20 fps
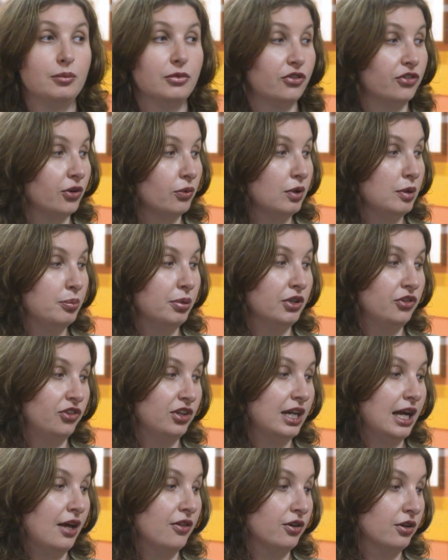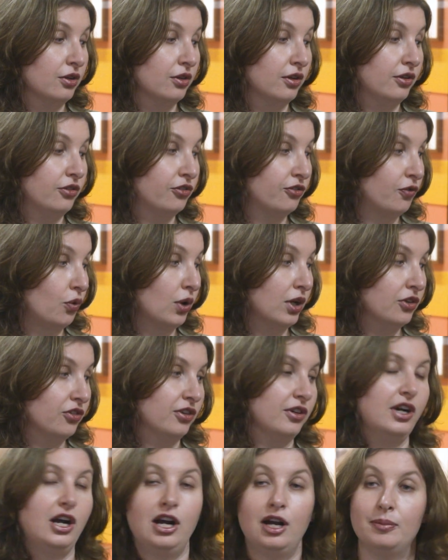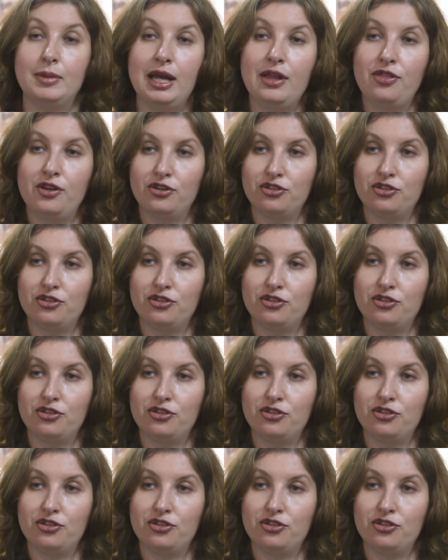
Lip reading: So we put together this fort, and